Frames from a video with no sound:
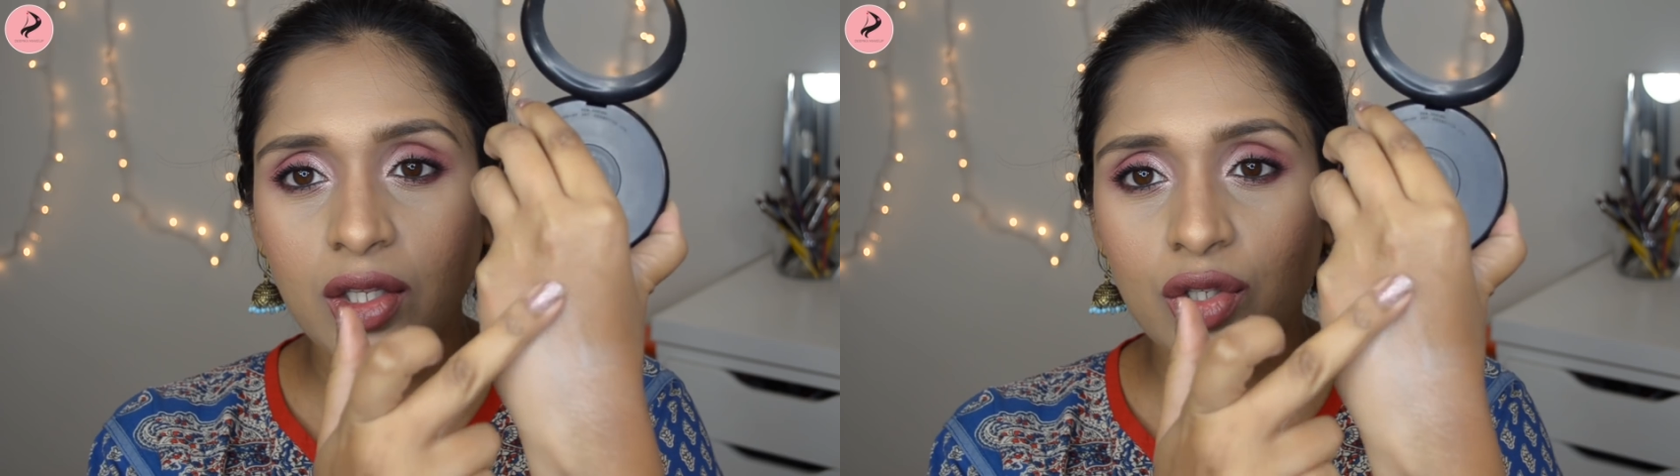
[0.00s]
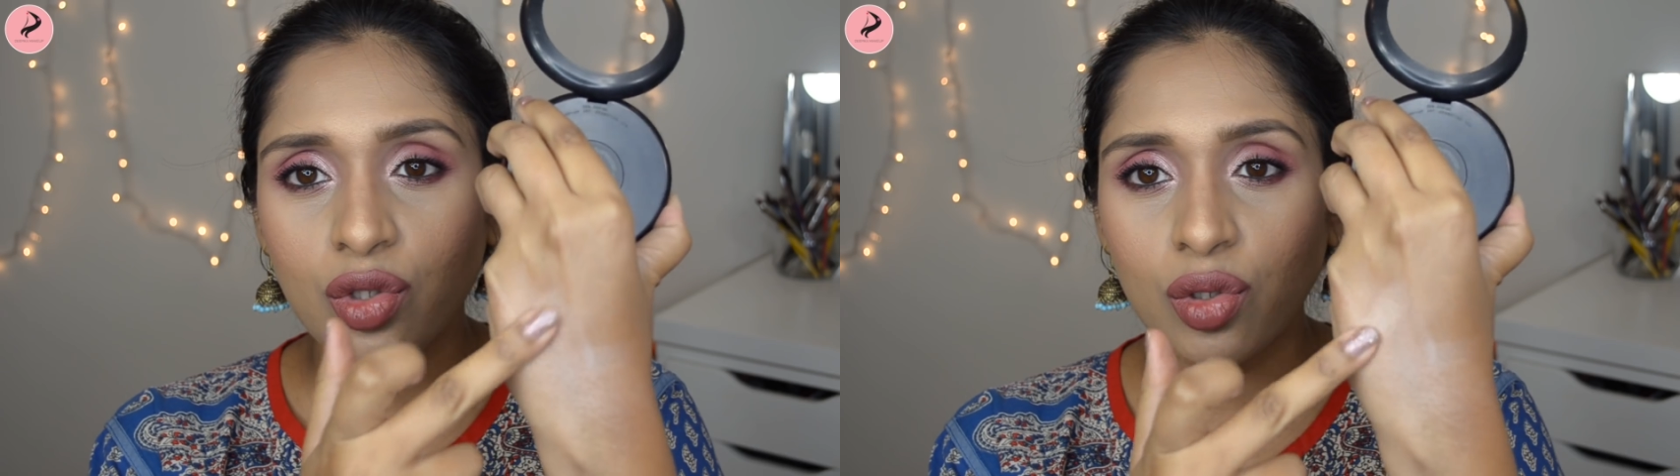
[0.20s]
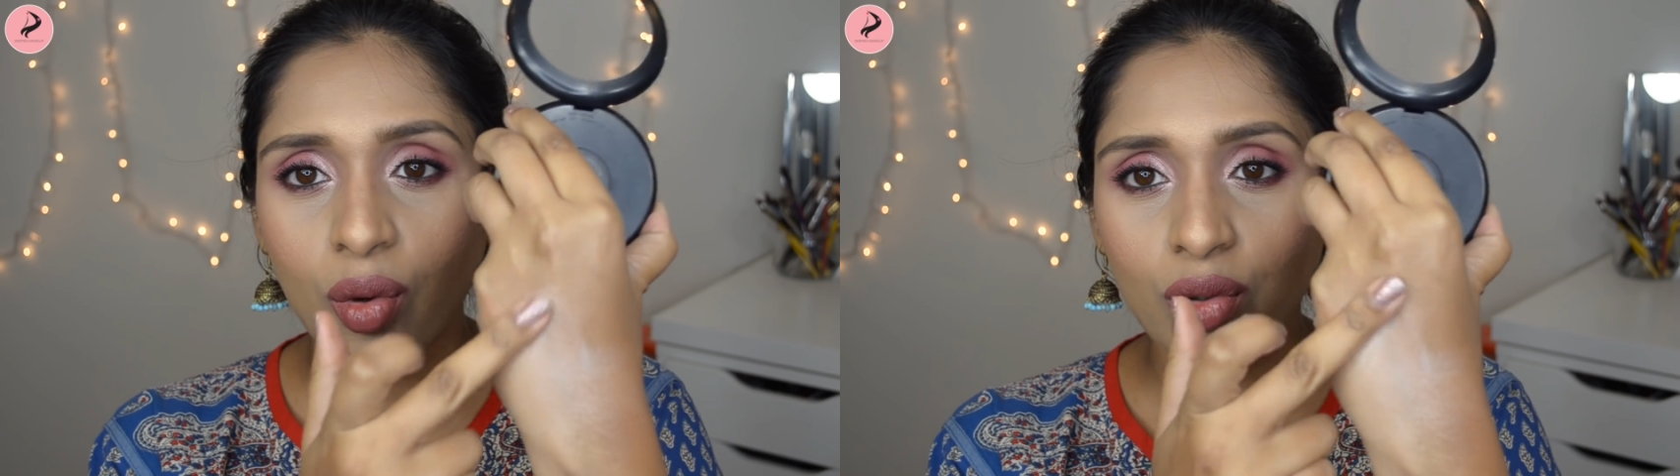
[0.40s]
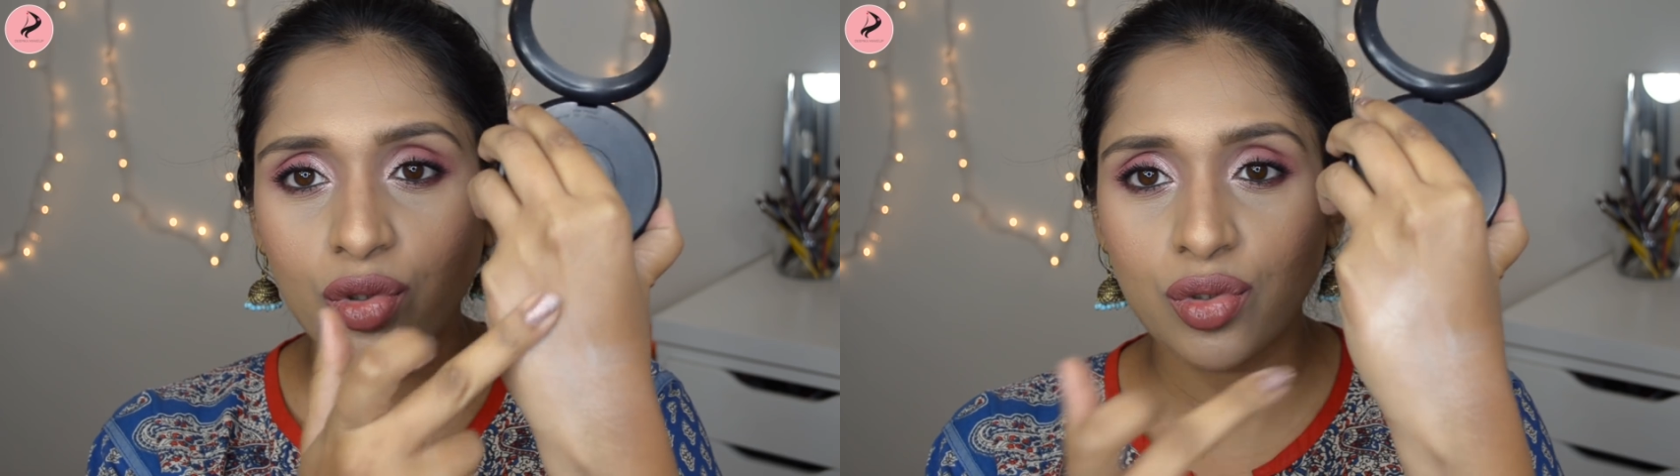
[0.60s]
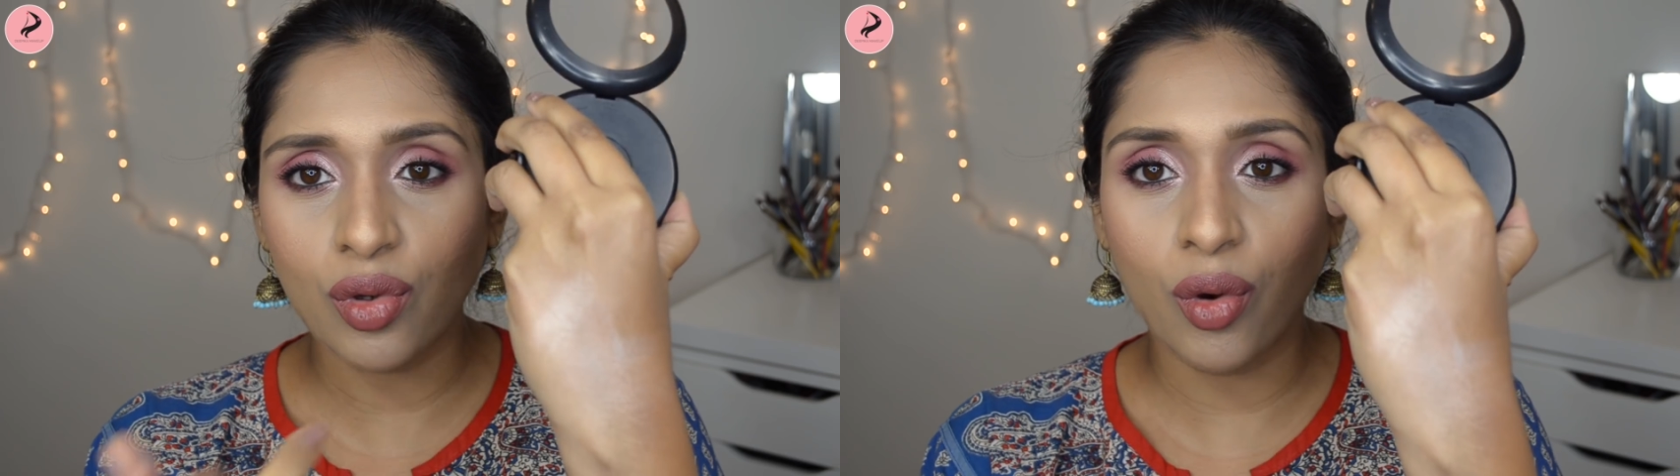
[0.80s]

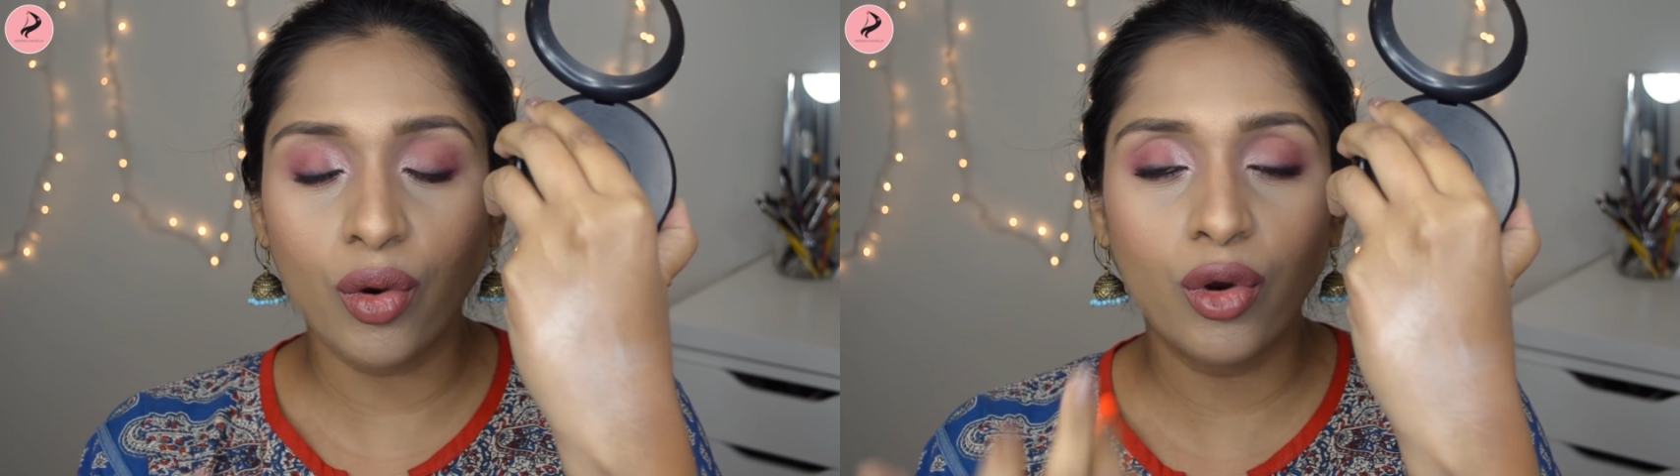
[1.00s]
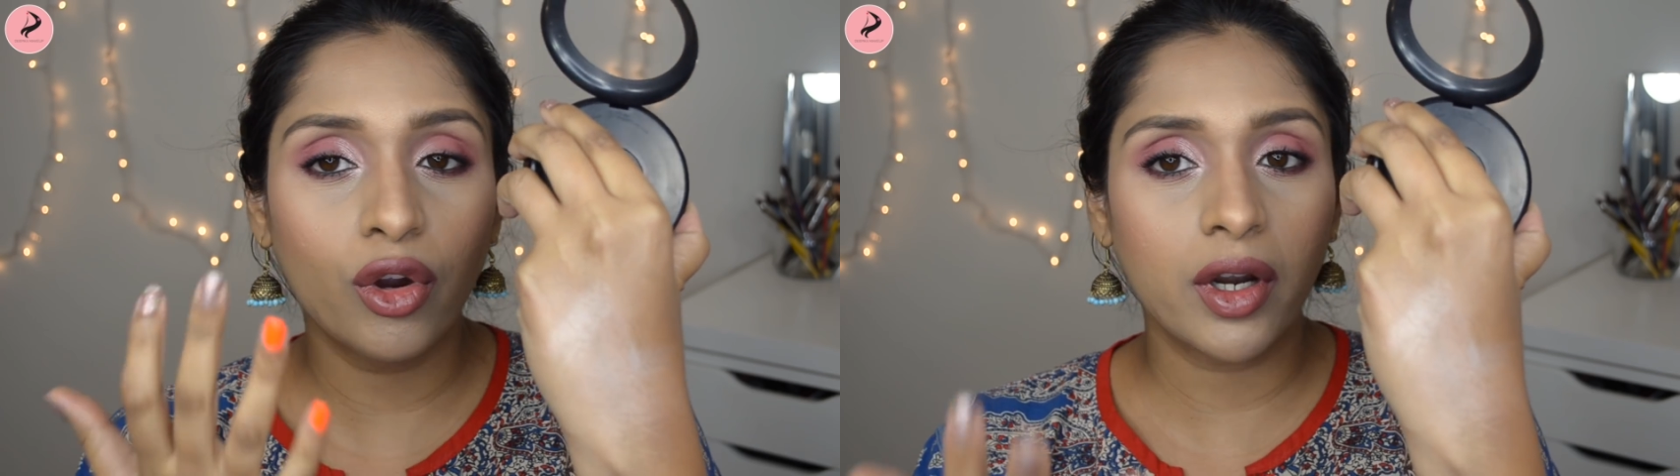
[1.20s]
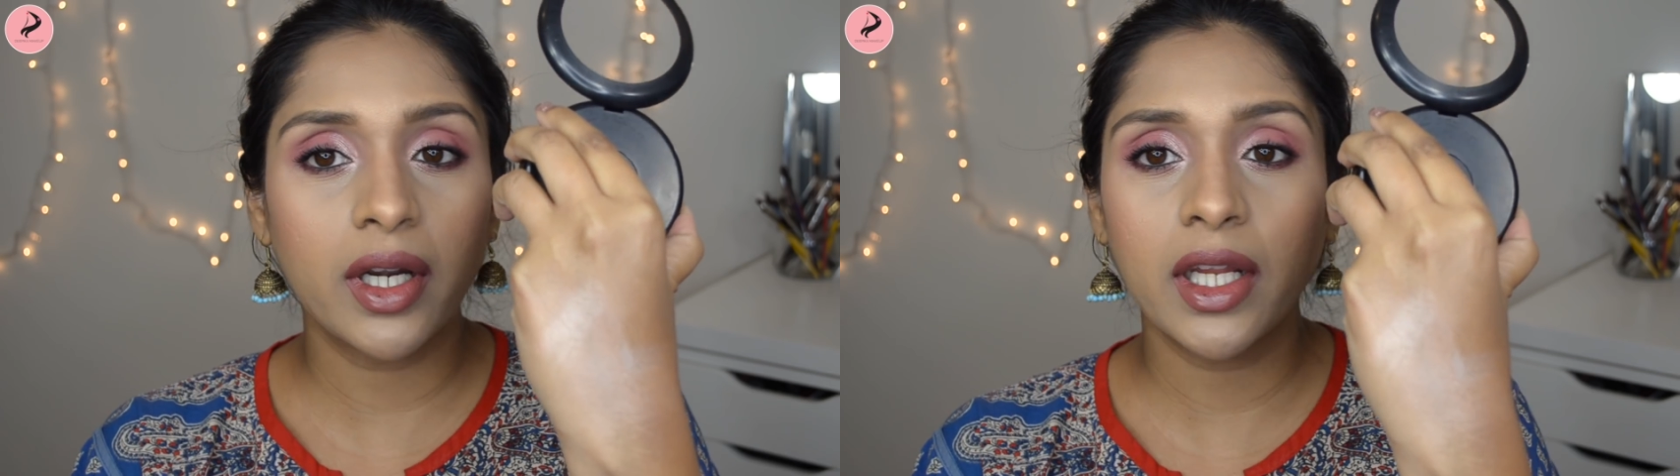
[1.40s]
So good.